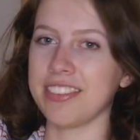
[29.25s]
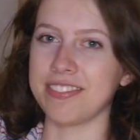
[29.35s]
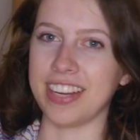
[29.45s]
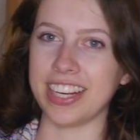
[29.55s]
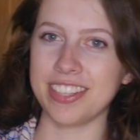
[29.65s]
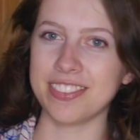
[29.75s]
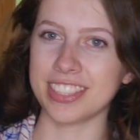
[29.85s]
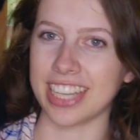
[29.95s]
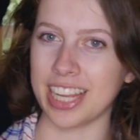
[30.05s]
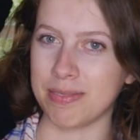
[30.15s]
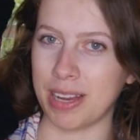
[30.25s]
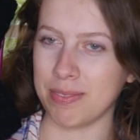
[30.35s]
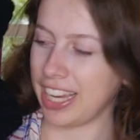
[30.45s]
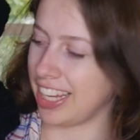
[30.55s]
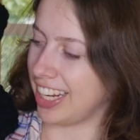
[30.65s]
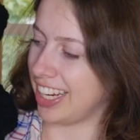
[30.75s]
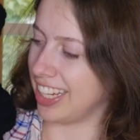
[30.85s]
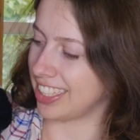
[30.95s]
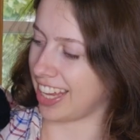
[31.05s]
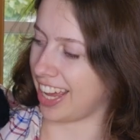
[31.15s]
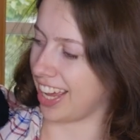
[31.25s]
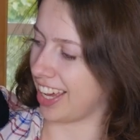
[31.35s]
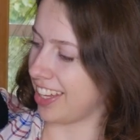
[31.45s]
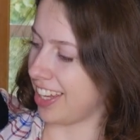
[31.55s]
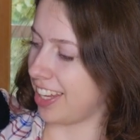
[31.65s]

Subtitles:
very first item I made. It is a